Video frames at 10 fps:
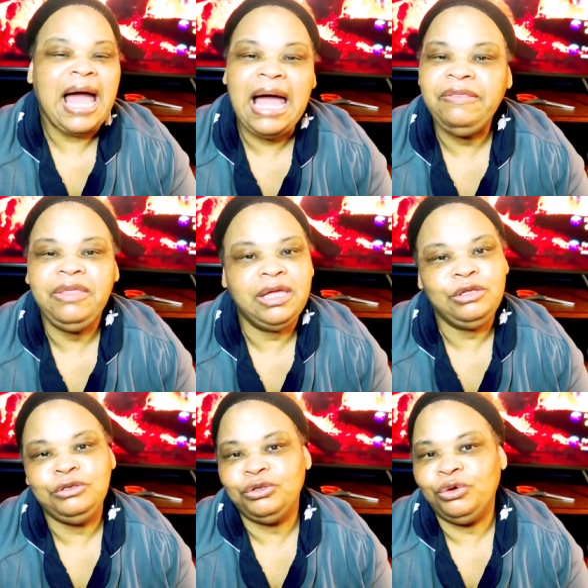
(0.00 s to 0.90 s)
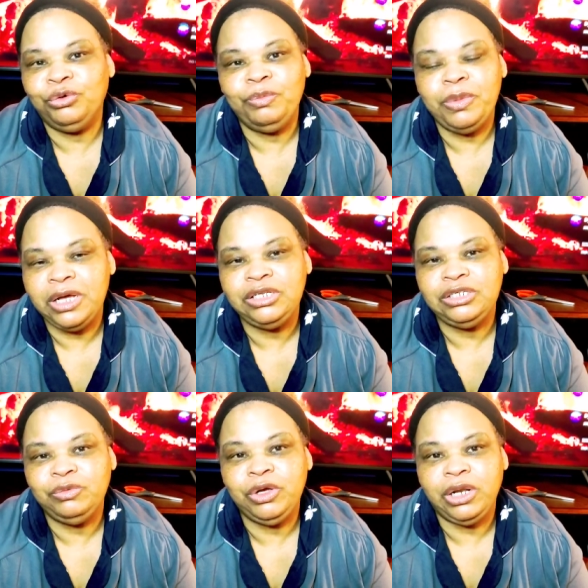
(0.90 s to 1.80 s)
I thank you so much,
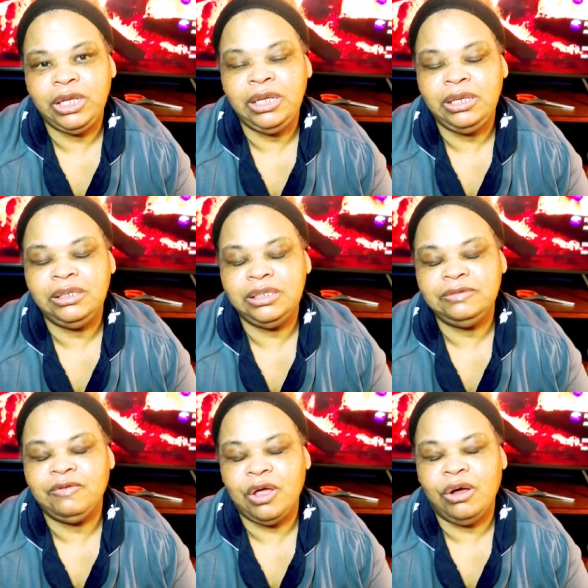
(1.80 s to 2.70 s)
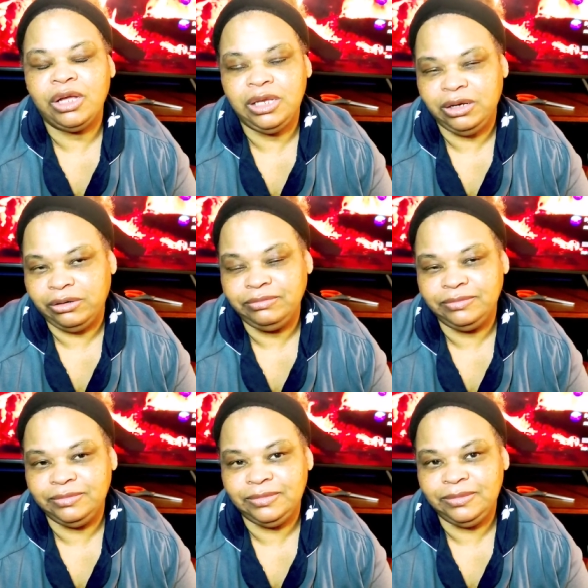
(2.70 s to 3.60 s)
and we're going to end this vlog here.
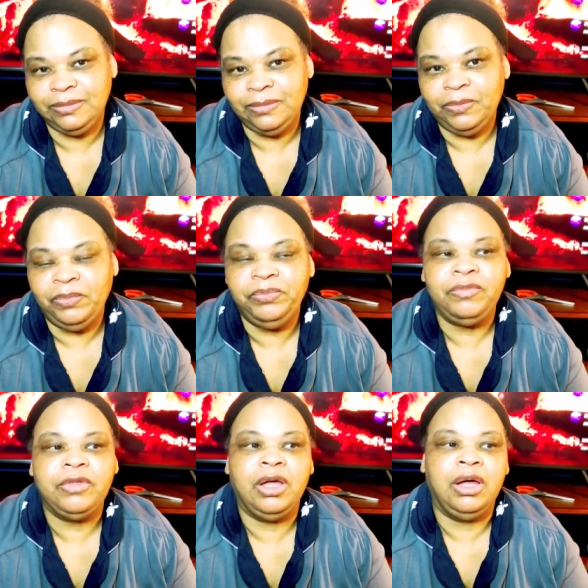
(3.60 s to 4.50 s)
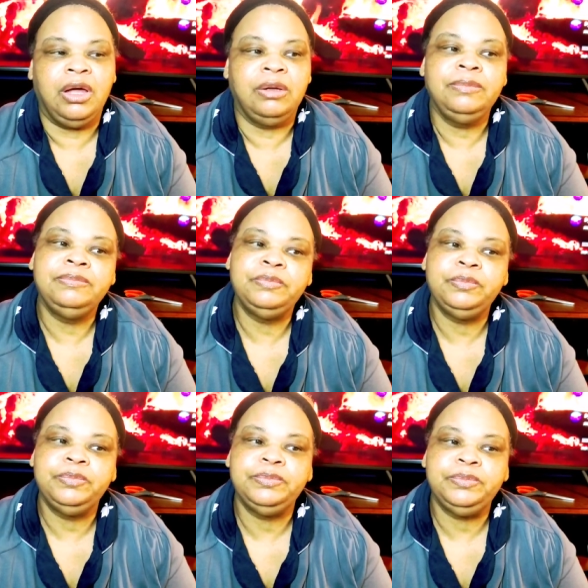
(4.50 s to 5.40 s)
Uh,
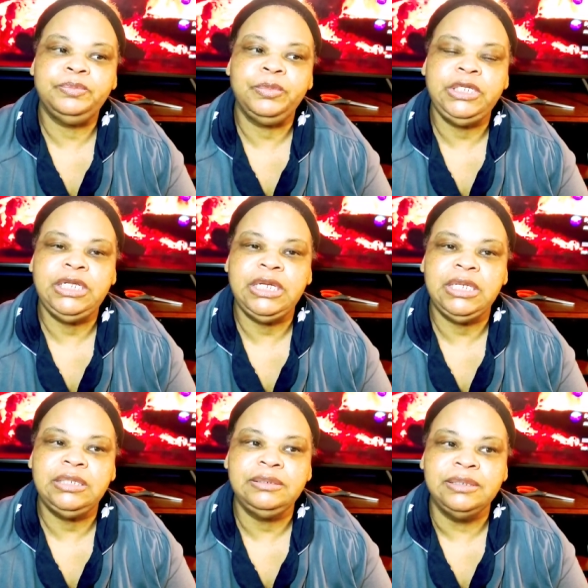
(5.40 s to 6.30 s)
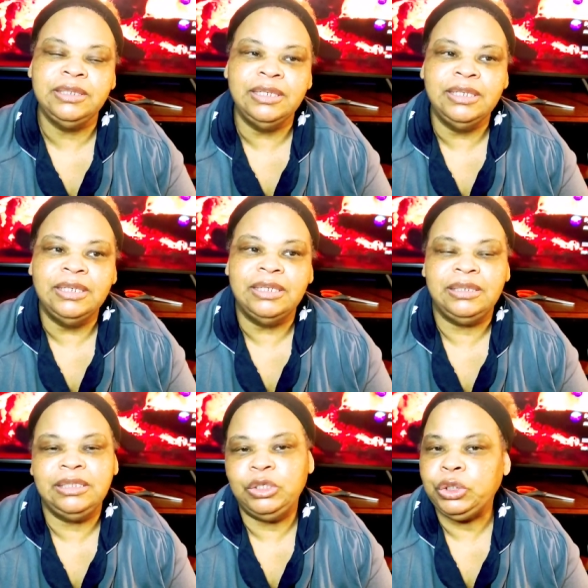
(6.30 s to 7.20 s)
we did
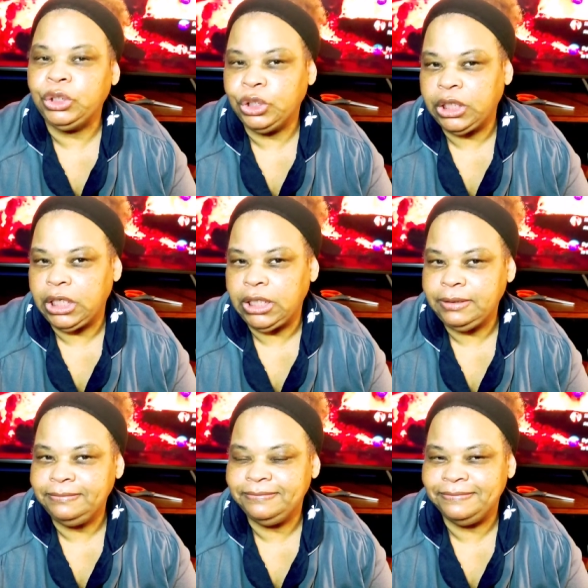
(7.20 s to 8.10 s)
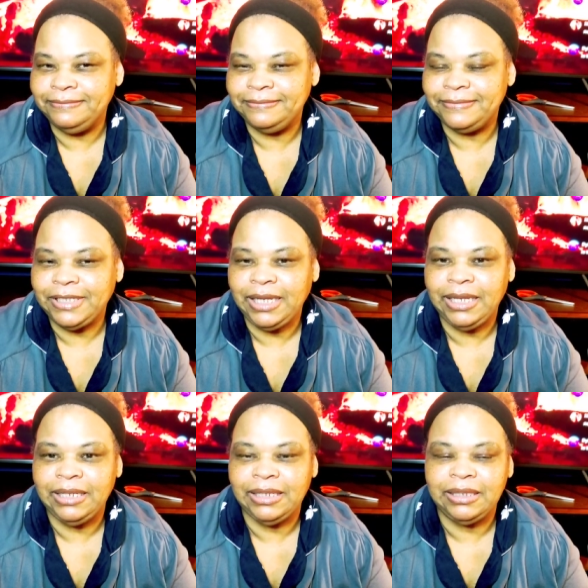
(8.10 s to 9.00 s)
a little cooking
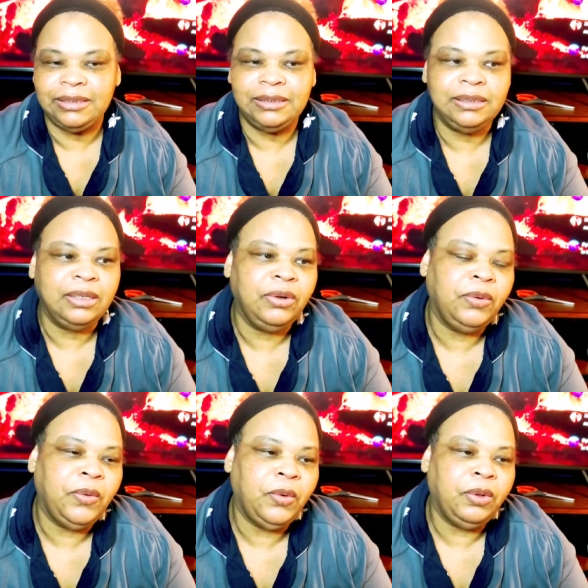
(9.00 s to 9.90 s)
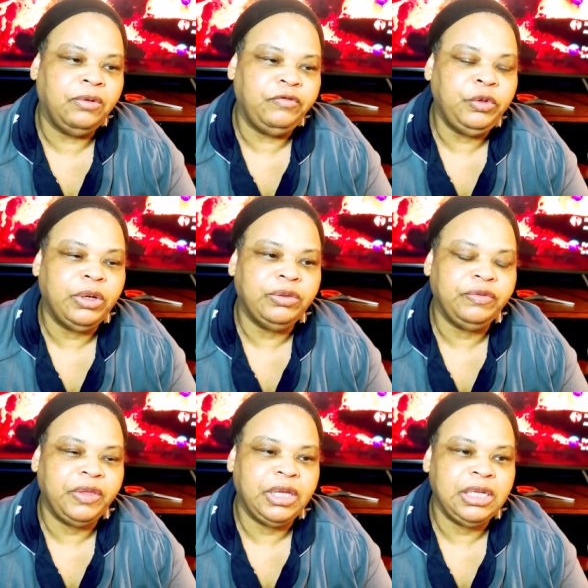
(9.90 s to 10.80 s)
and a few other
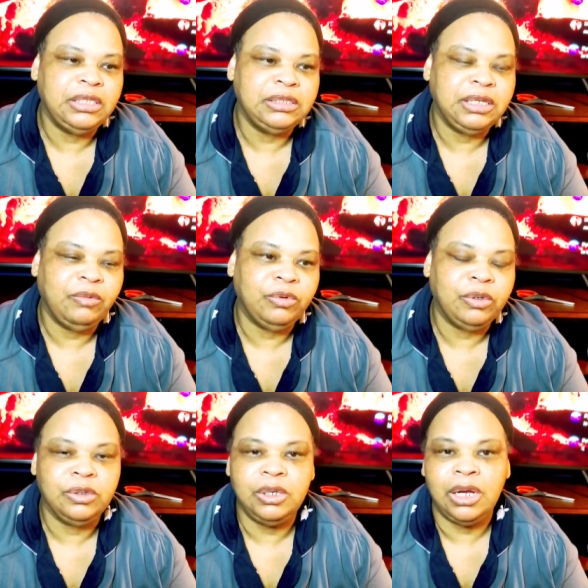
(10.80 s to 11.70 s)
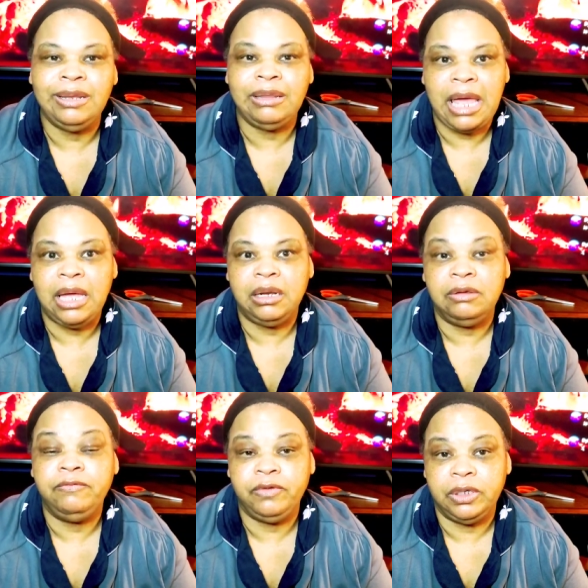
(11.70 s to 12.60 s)
things that were a lot
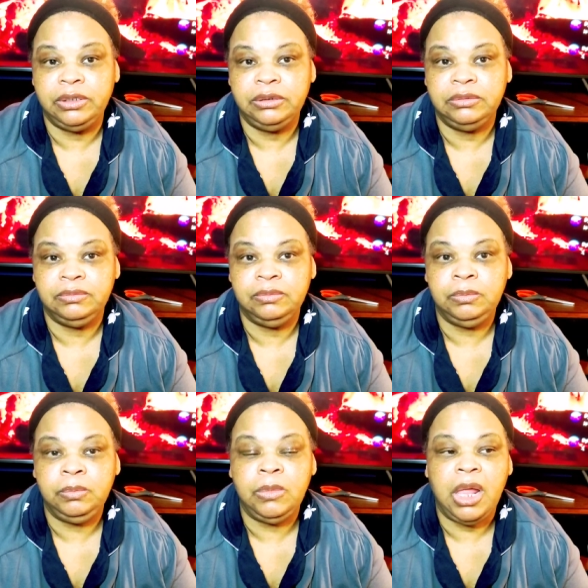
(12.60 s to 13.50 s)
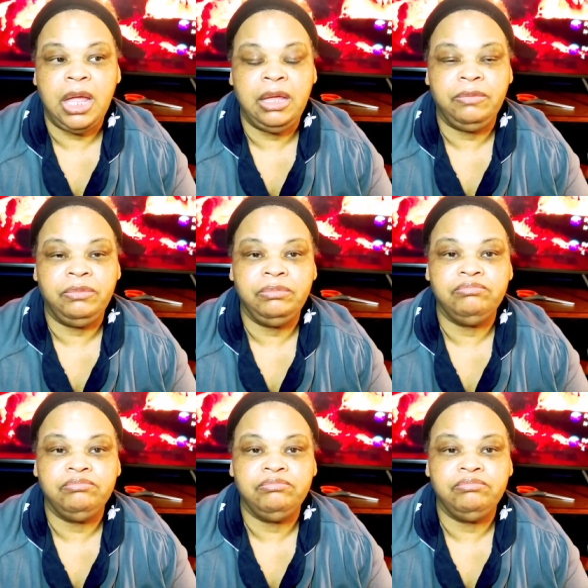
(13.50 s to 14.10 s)
of fun, and